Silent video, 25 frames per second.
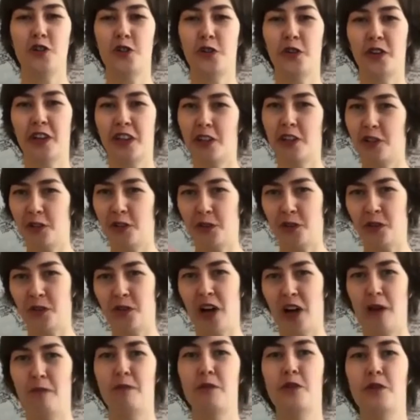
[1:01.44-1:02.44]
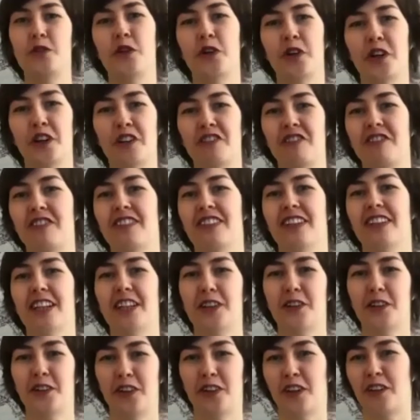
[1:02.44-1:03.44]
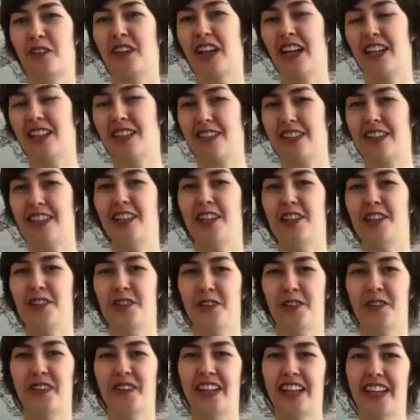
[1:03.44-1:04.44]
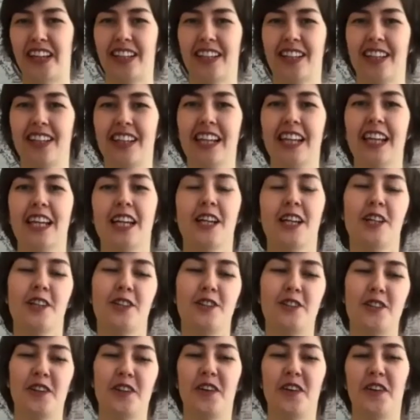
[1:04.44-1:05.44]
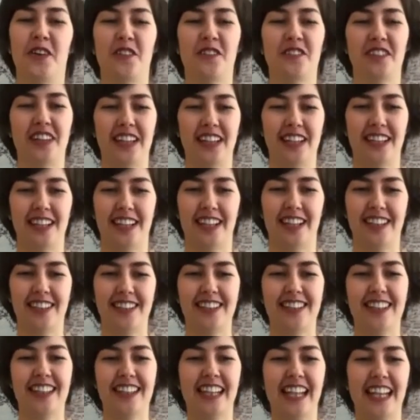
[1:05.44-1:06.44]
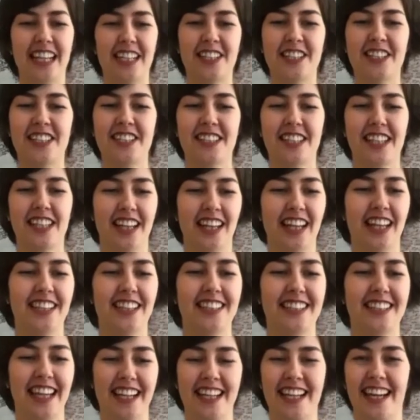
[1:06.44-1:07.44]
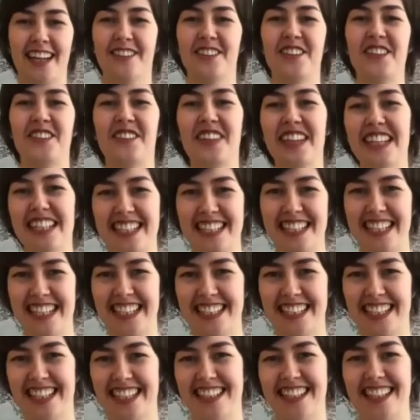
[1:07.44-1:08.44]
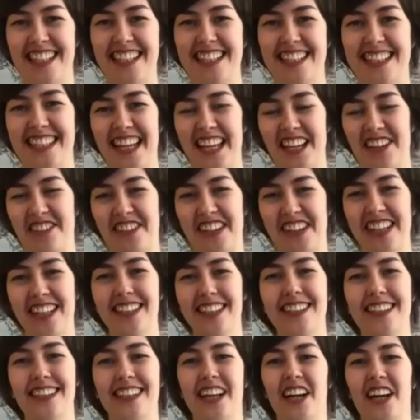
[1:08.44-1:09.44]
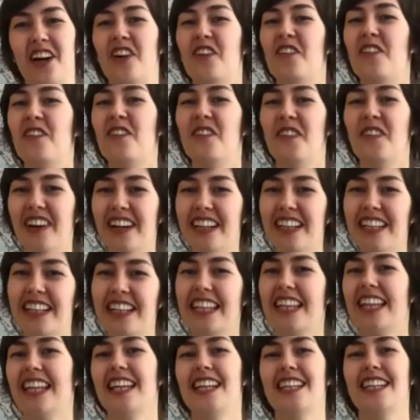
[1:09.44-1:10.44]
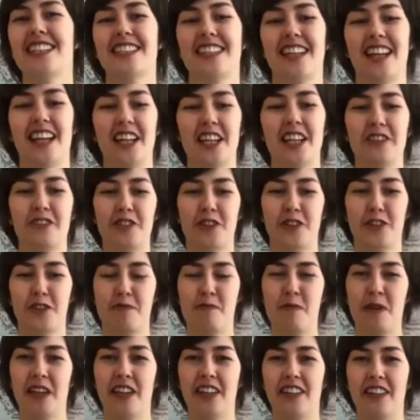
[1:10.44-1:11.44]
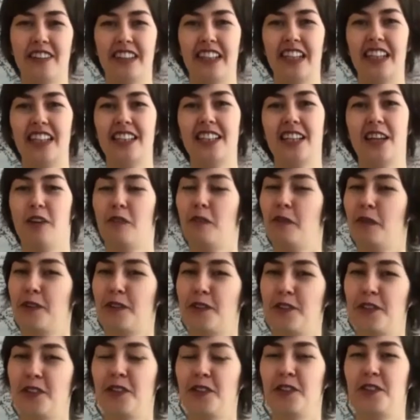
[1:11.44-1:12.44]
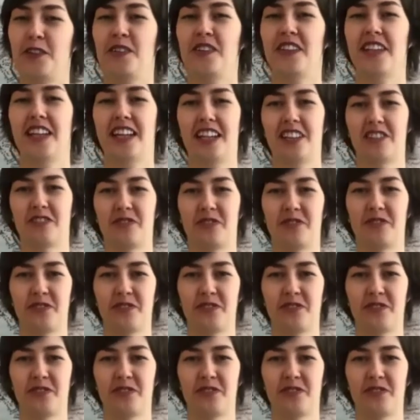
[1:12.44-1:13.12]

joy to observe uh, your own country in a new way. So, but let's uh, let's get down to business, as they say, right? Uh, what is uh, Lift Your Spirit? What do you do there?